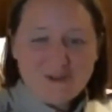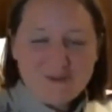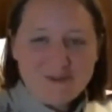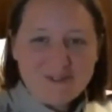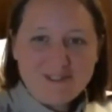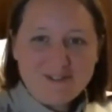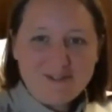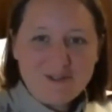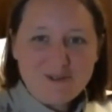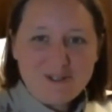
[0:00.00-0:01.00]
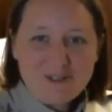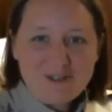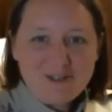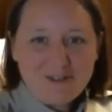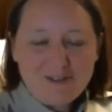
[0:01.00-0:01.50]
We're still doing
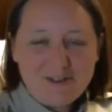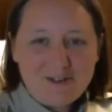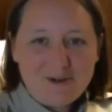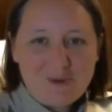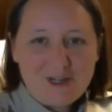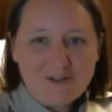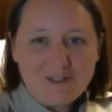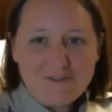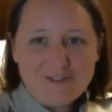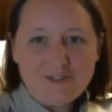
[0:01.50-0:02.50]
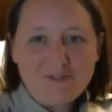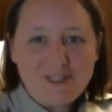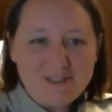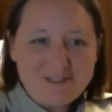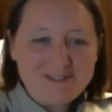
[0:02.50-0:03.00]
our wildlife surveys.